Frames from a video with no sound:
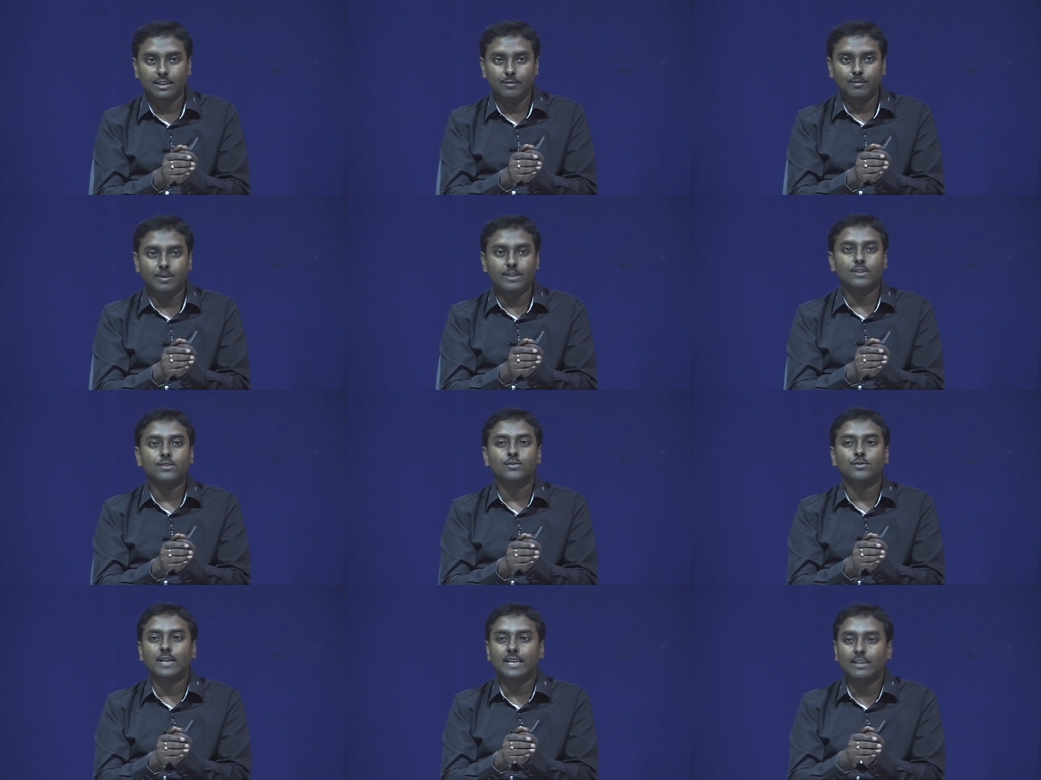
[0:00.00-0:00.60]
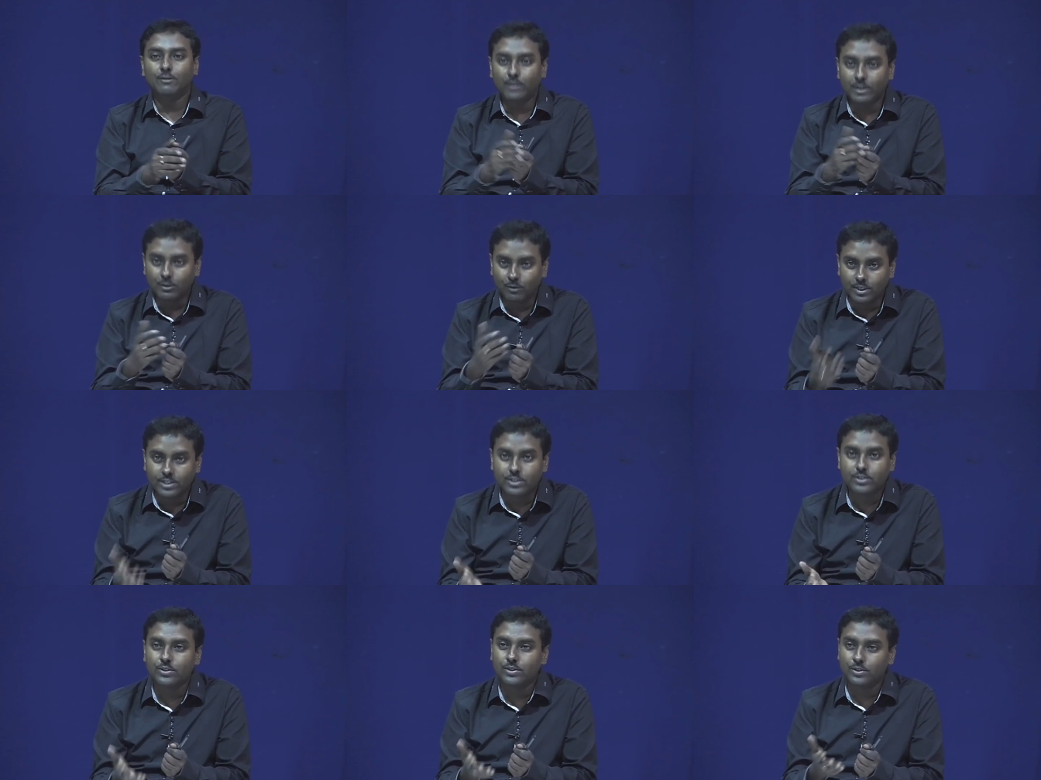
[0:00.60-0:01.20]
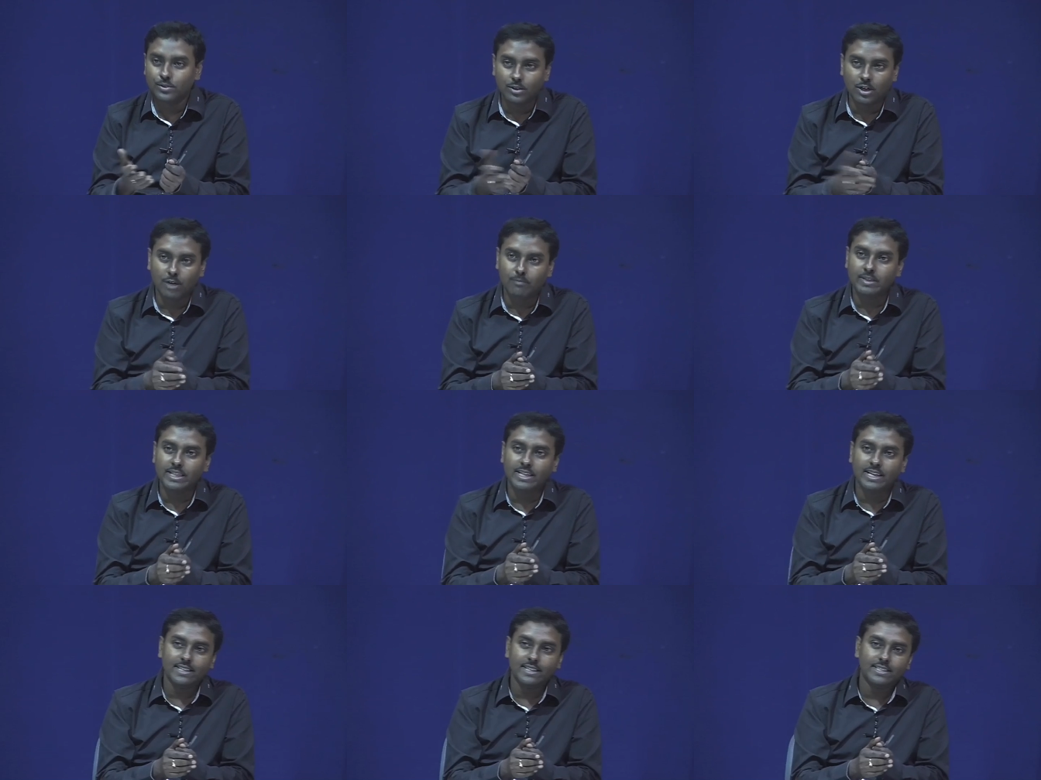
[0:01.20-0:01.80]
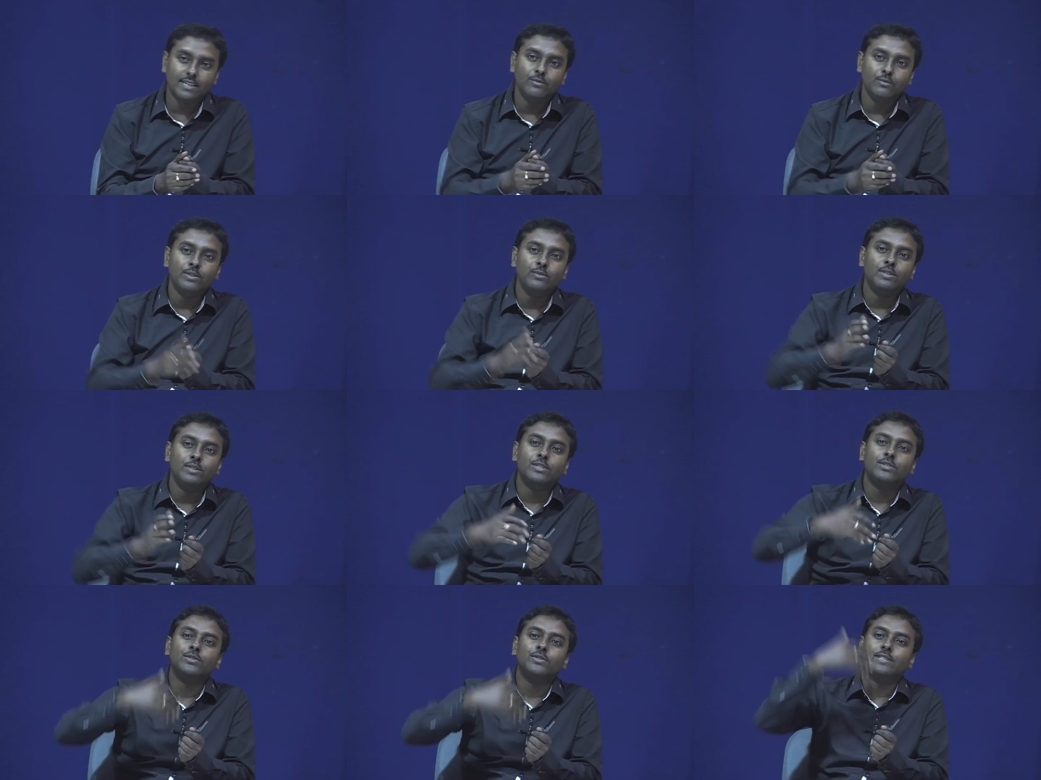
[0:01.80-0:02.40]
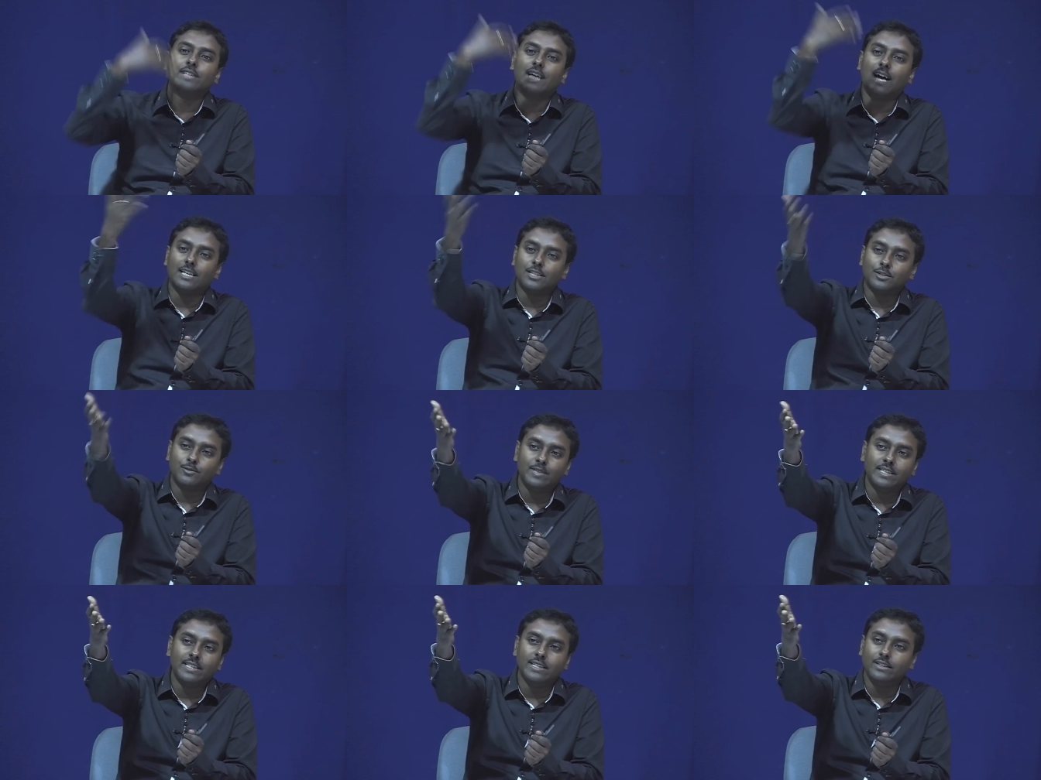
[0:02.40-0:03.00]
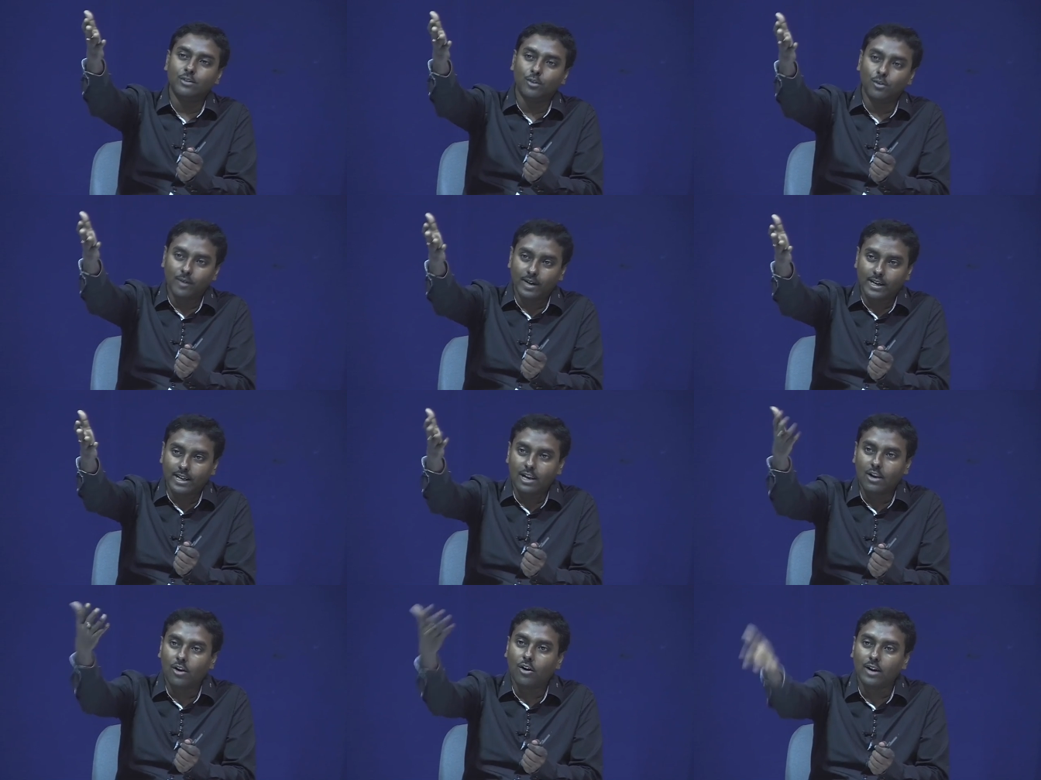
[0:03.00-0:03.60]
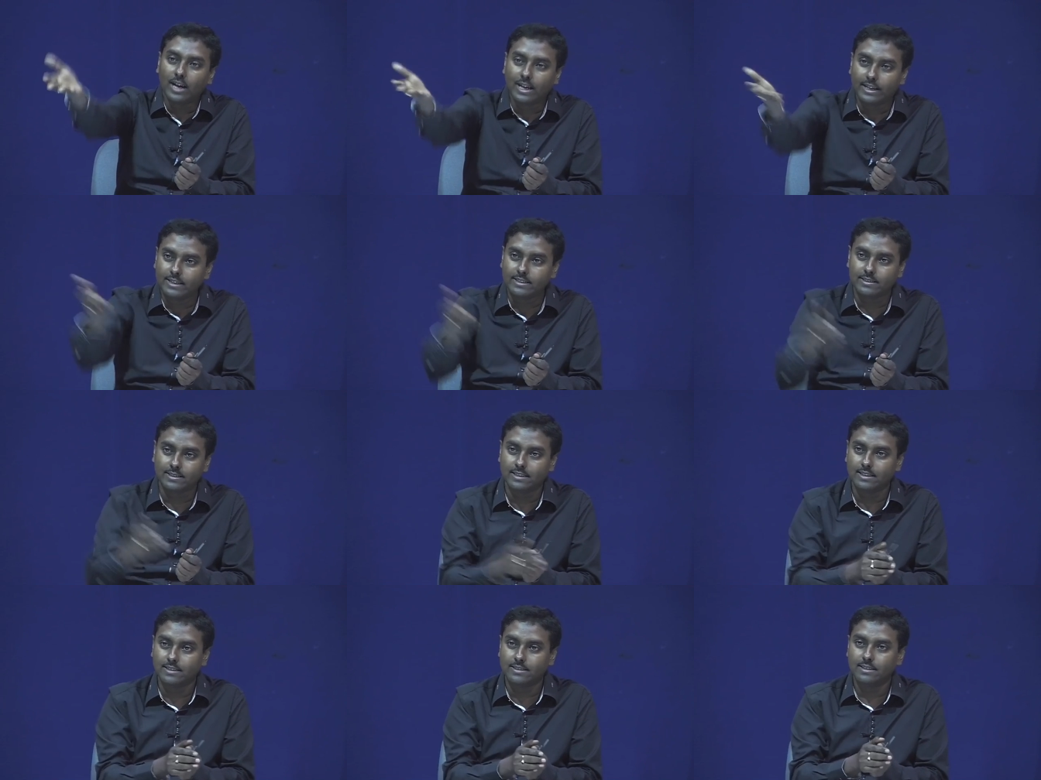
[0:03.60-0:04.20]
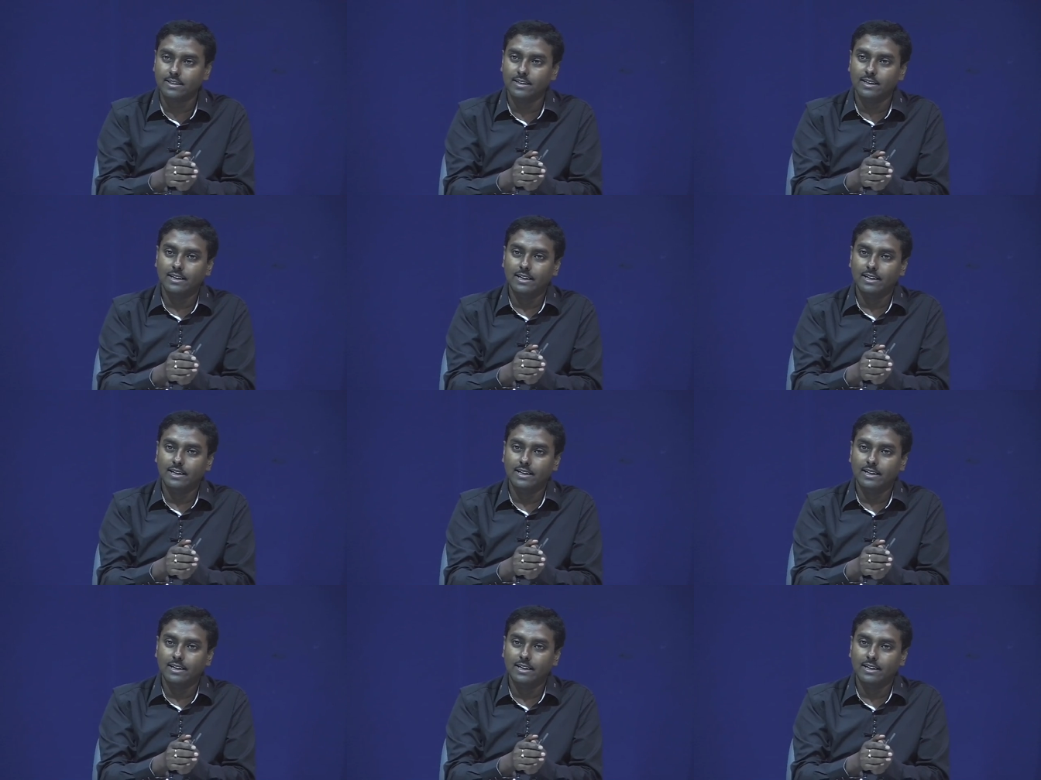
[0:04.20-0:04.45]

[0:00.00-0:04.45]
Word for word: because when we wish to do communication we wish to transmit it over a longer distance.